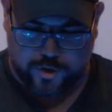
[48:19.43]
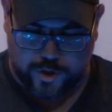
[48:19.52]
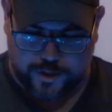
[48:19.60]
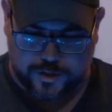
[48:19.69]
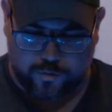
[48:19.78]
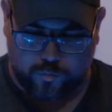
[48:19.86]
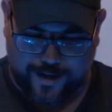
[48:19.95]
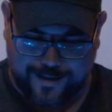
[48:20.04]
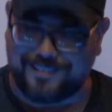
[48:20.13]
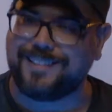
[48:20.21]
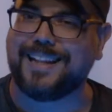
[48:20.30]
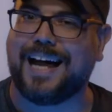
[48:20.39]
just went
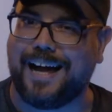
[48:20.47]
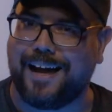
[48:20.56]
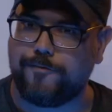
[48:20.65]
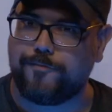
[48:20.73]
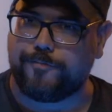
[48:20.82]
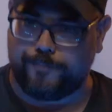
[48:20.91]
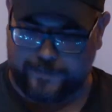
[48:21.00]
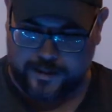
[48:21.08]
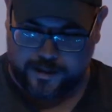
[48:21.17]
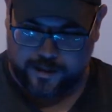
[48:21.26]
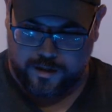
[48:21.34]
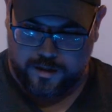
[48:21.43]
live
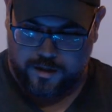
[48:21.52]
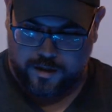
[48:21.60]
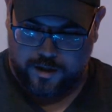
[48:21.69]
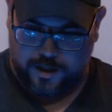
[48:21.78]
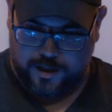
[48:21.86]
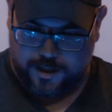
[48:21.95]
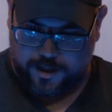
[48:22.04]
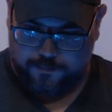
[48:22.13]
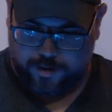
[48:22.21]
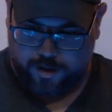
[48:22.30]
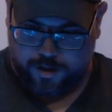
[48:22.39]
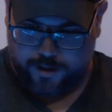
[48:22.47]

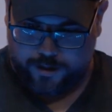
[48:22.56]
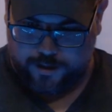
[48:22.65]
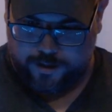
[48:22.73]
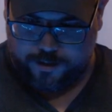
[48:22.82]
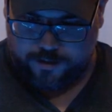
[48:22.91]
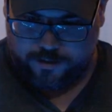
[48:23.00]
on